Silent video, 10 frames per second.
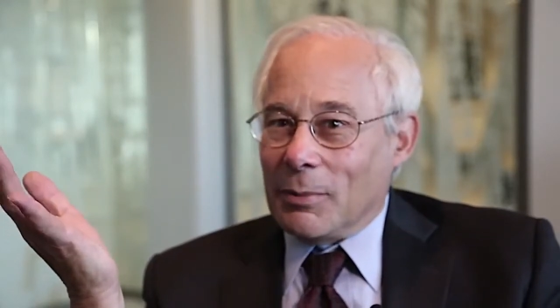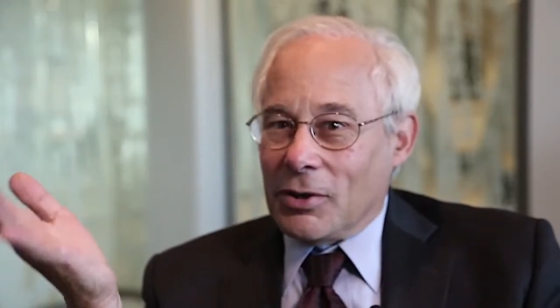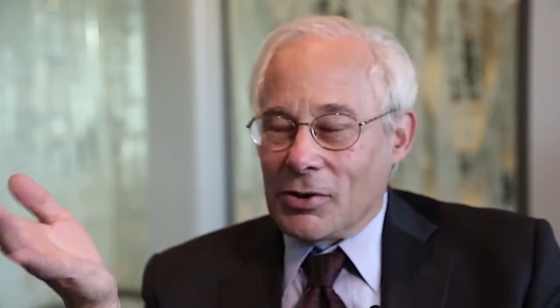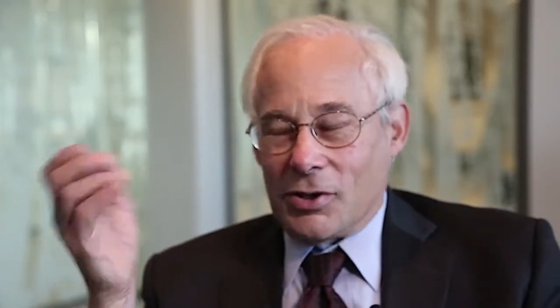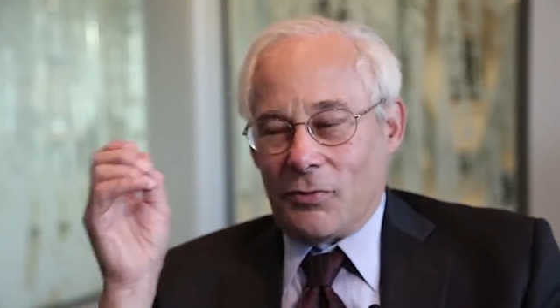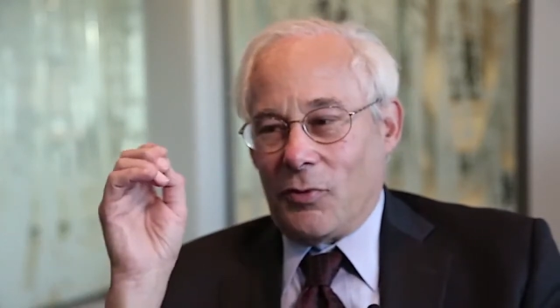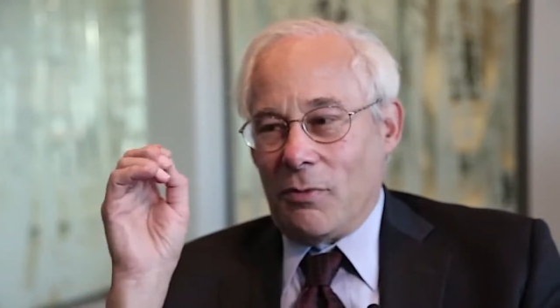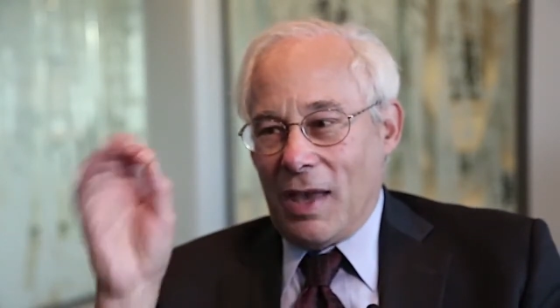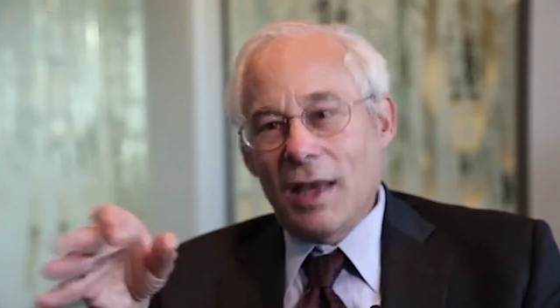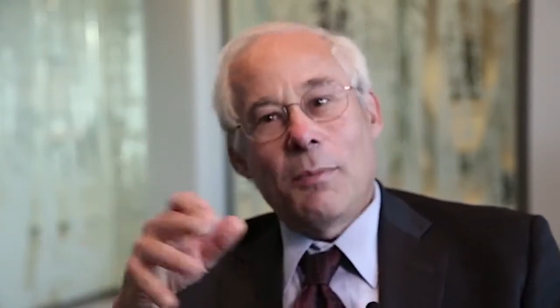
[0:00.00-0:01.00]
because if
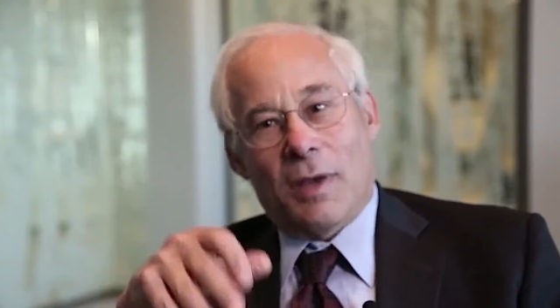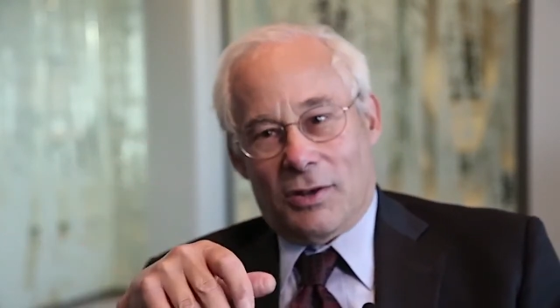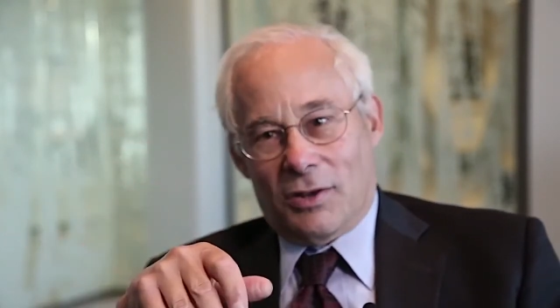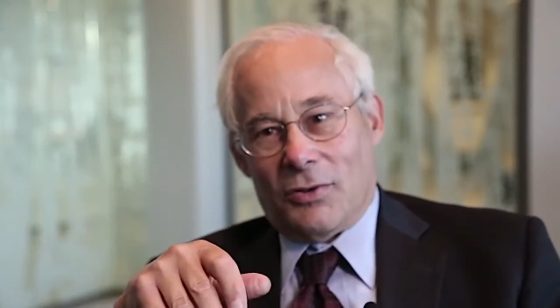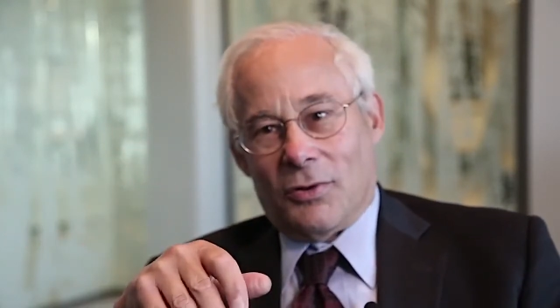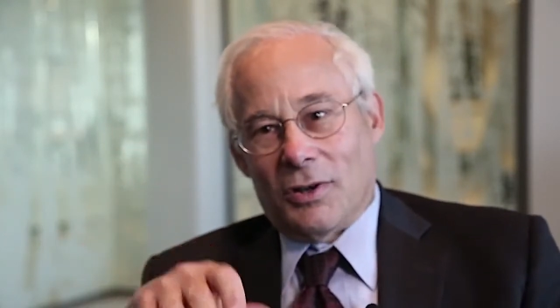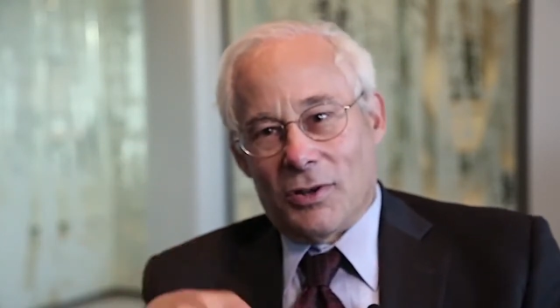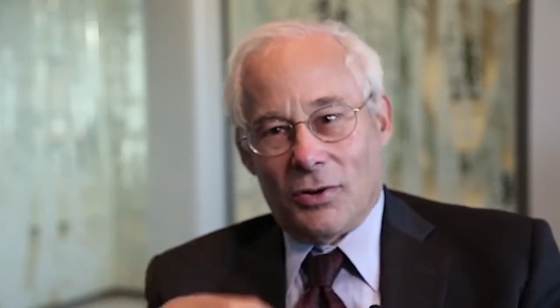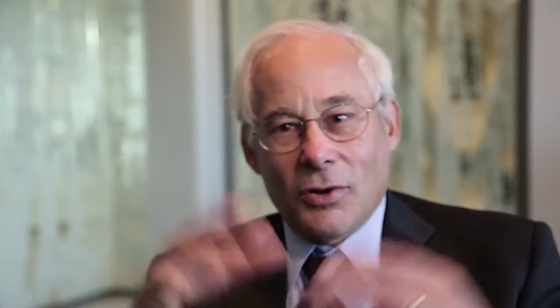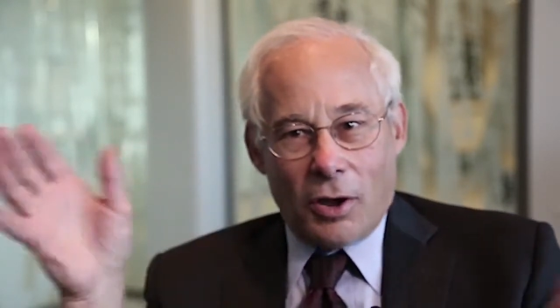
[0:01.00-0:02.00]
we made it mandatory
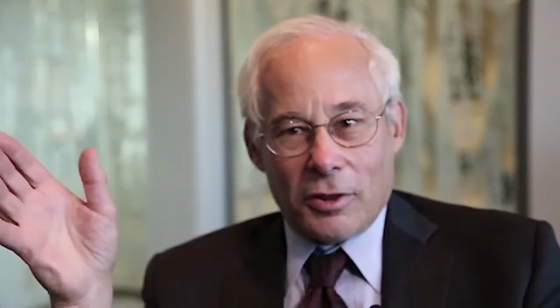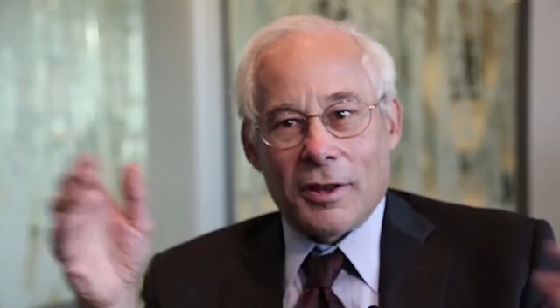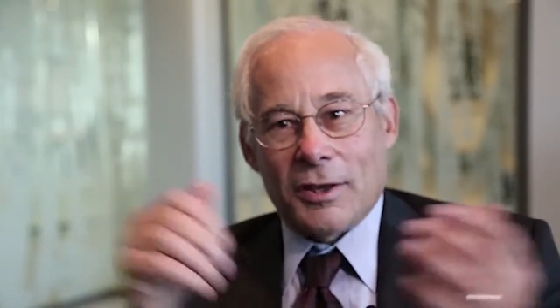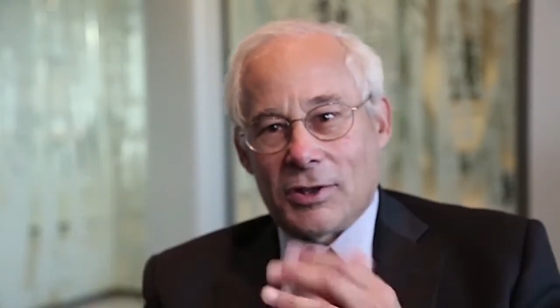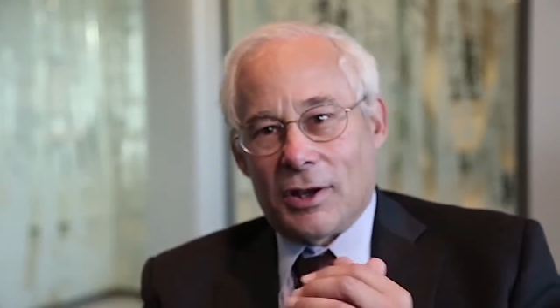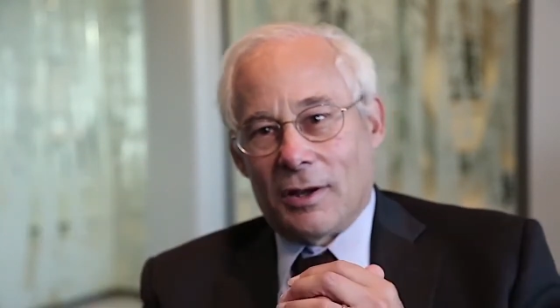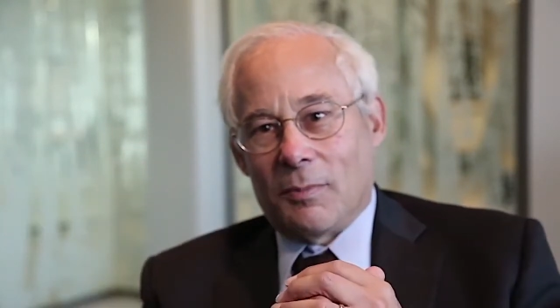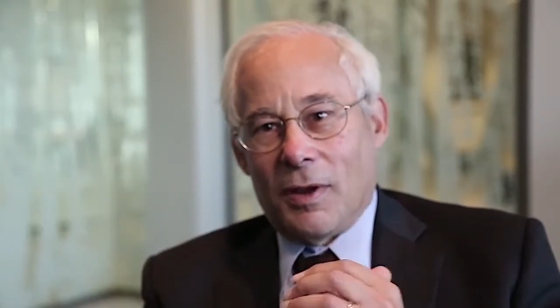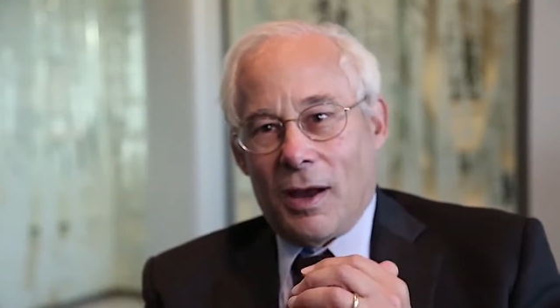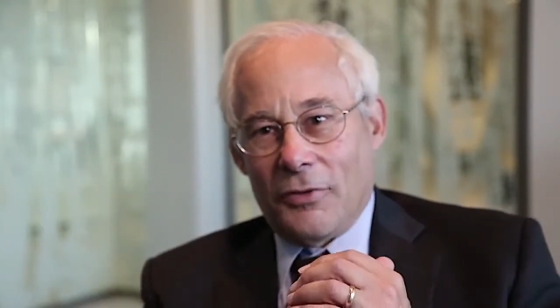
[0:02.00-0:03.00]
and turned all the lights on,